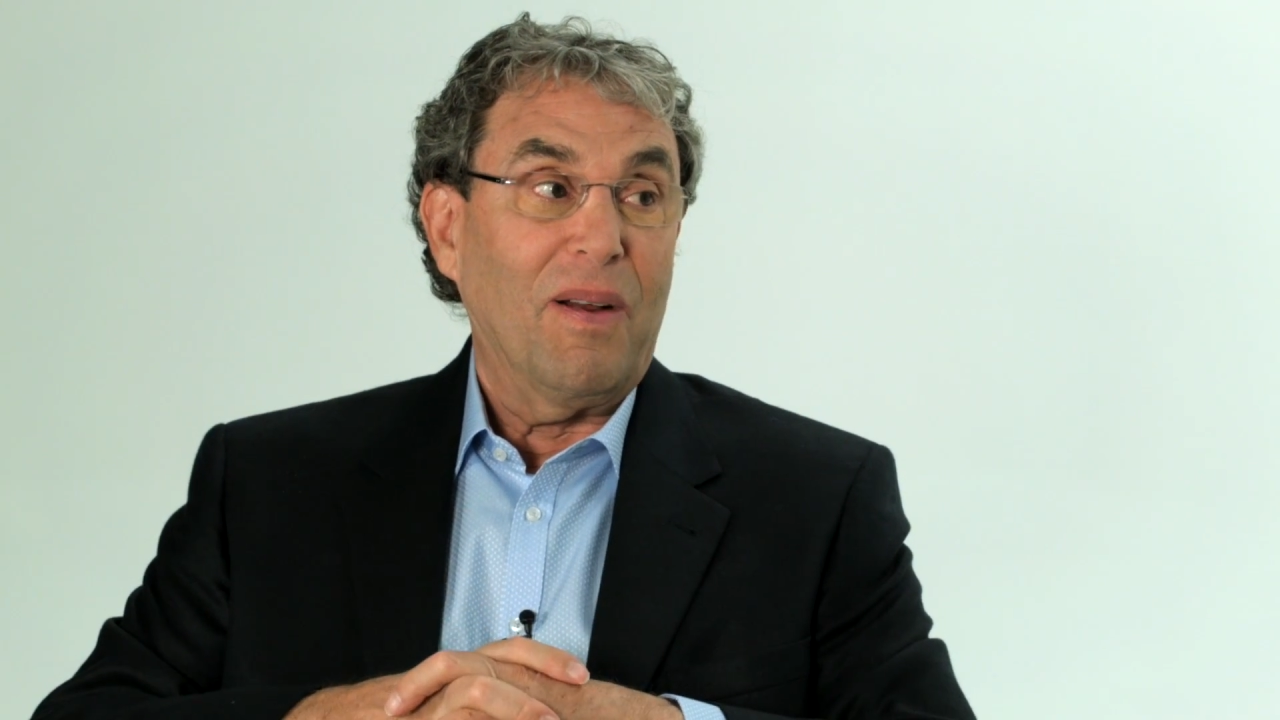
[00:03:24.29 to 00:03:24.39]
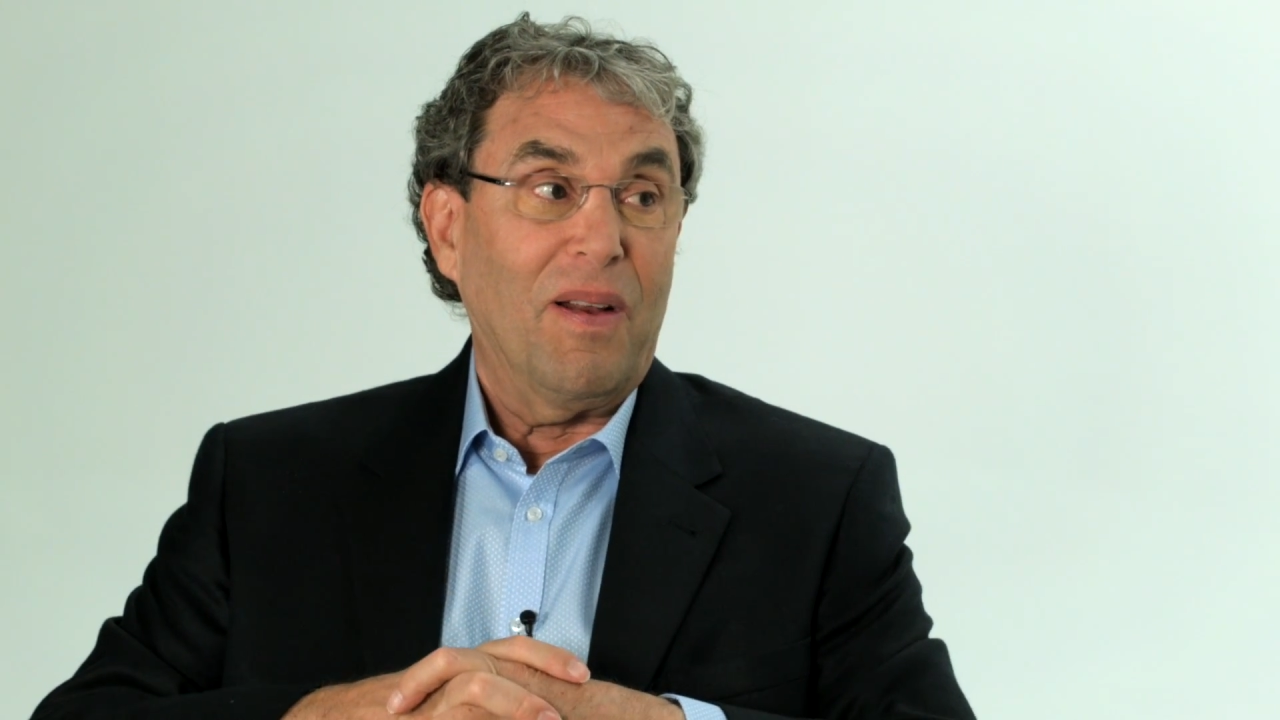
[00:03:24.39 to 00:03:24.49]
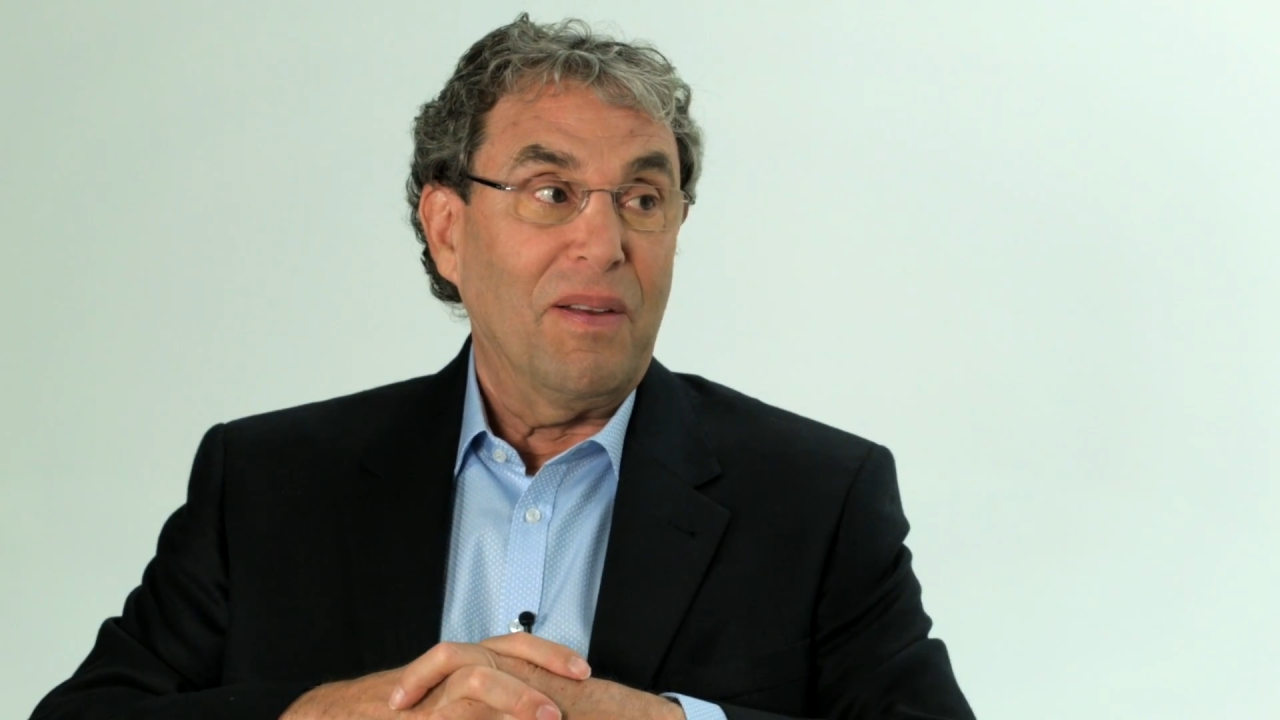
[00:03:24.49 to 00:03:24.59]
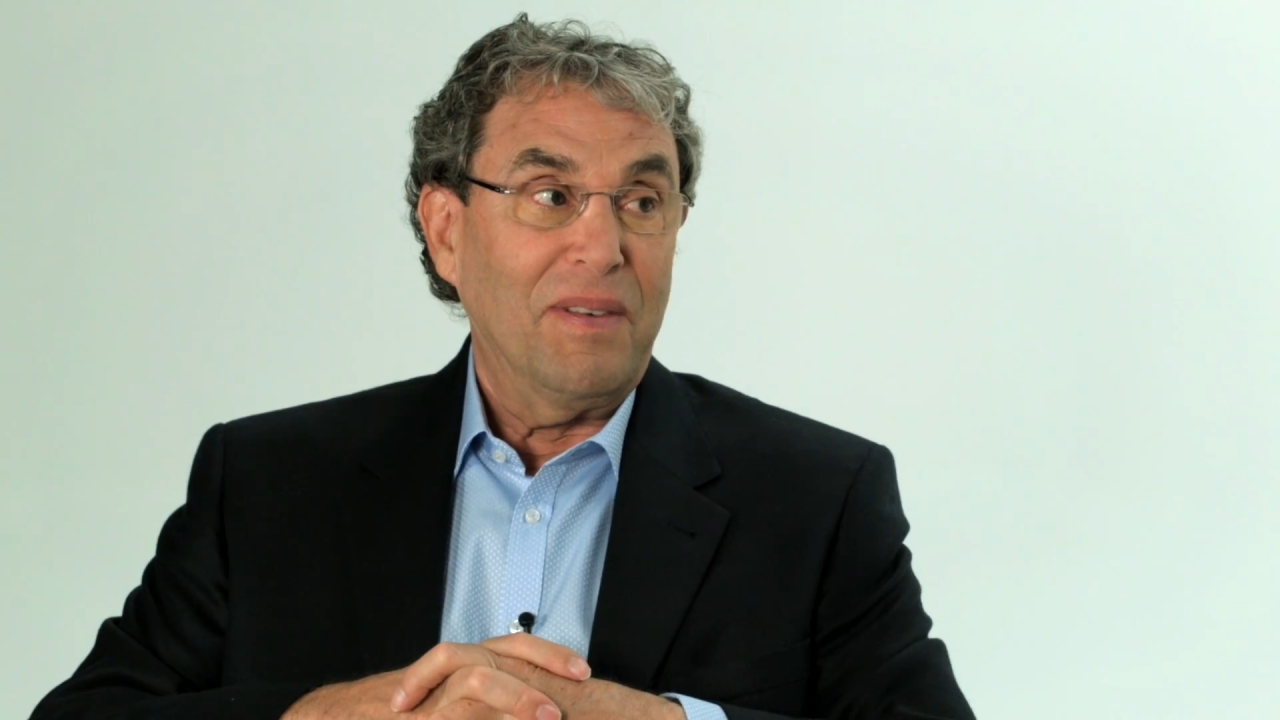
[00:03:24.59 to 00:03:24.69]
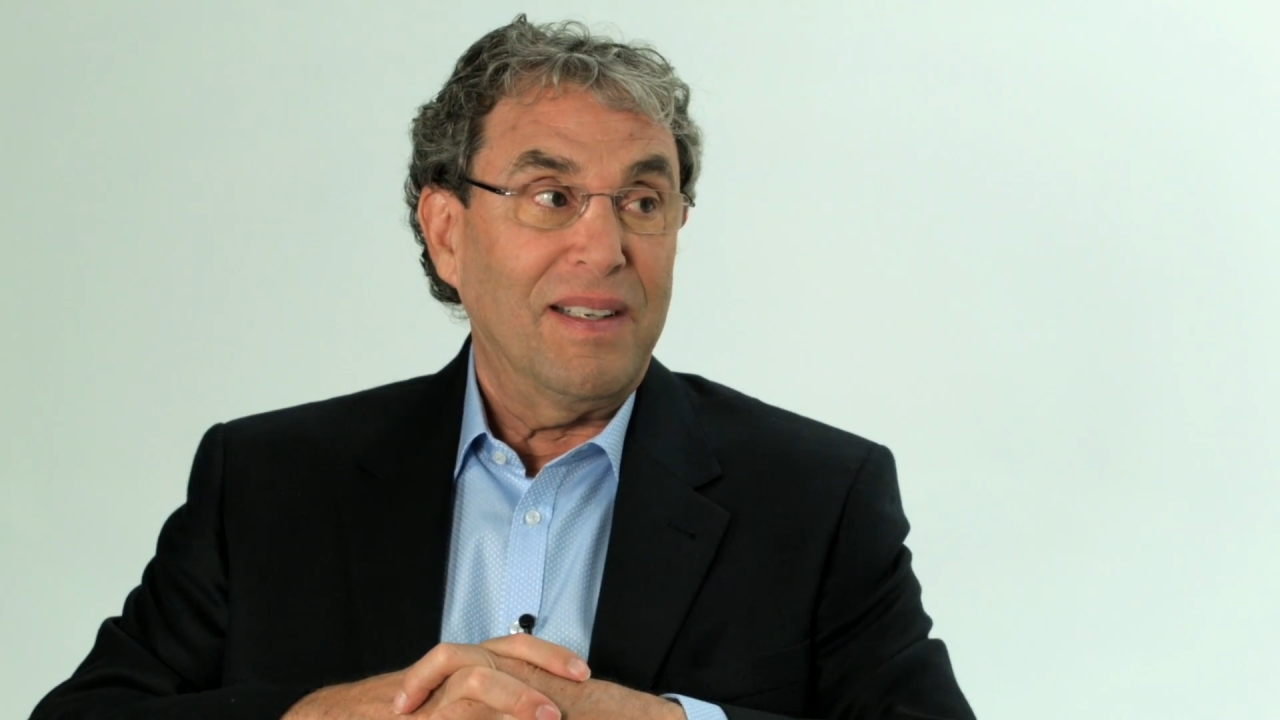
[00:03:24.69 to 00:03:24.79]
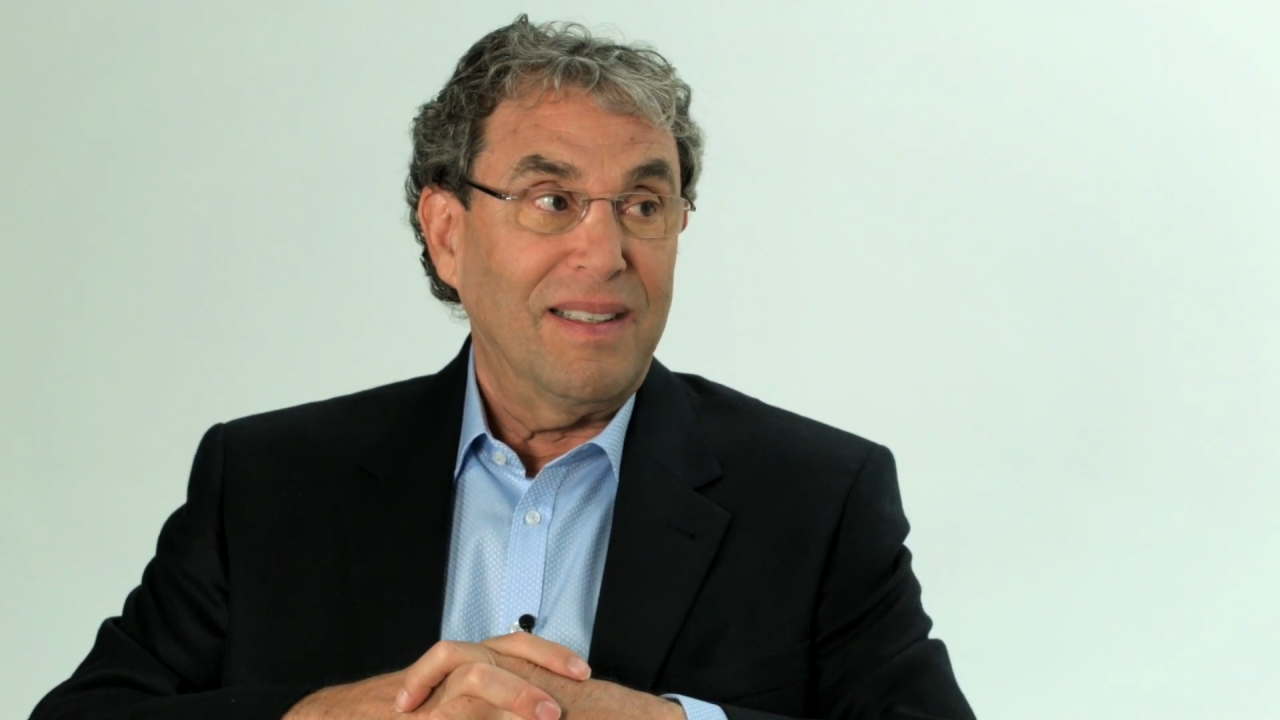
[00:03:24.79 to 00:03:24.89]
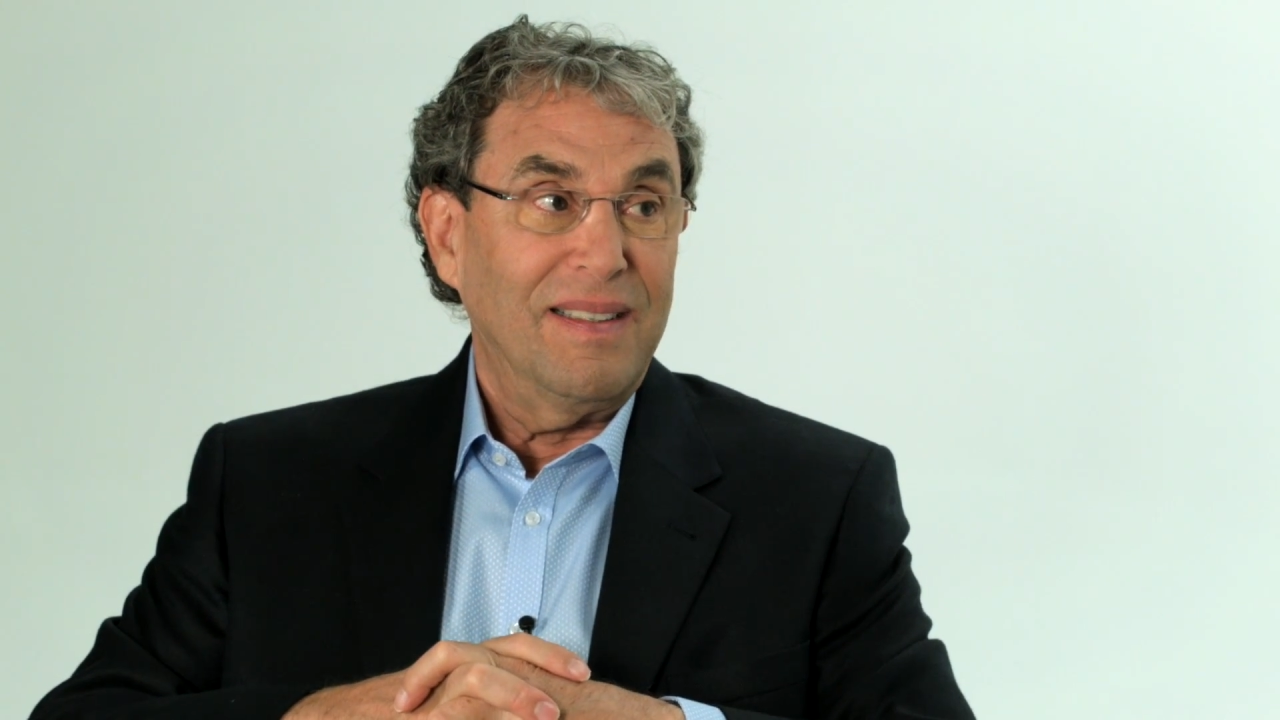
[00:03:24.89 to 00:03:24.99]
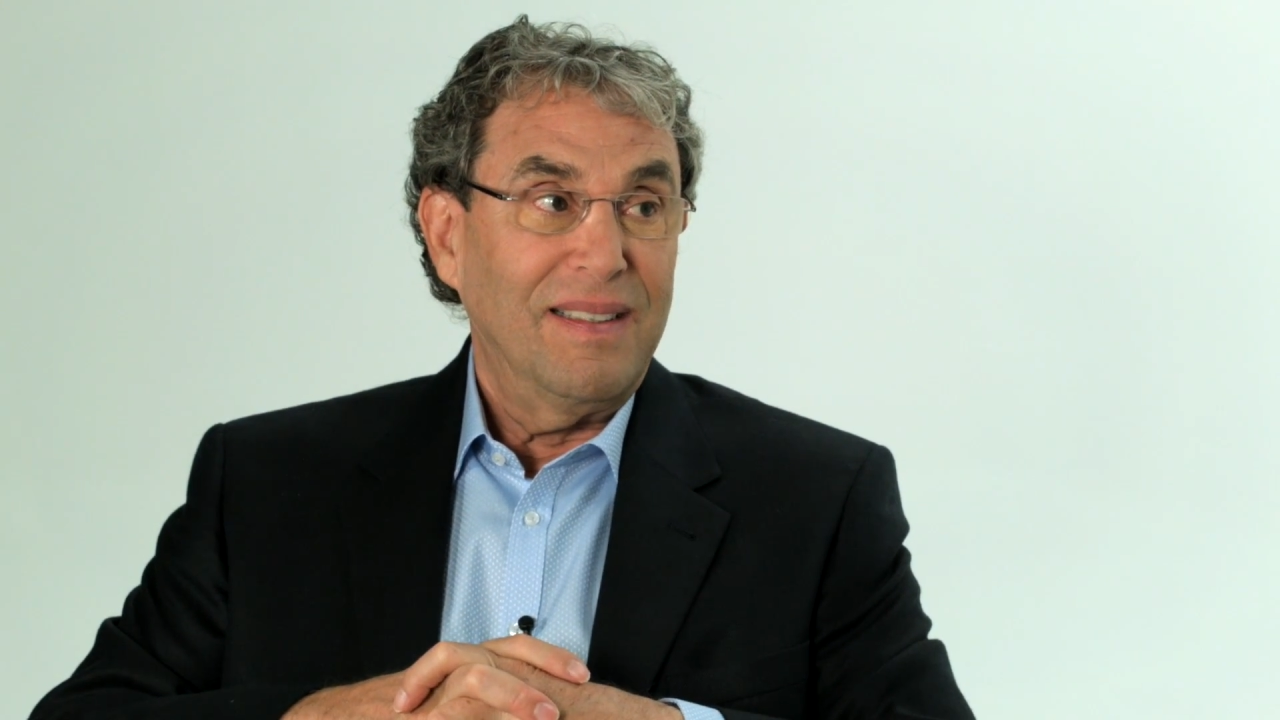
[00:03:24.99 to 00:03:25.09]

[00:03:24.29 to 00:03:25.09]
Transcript: all of it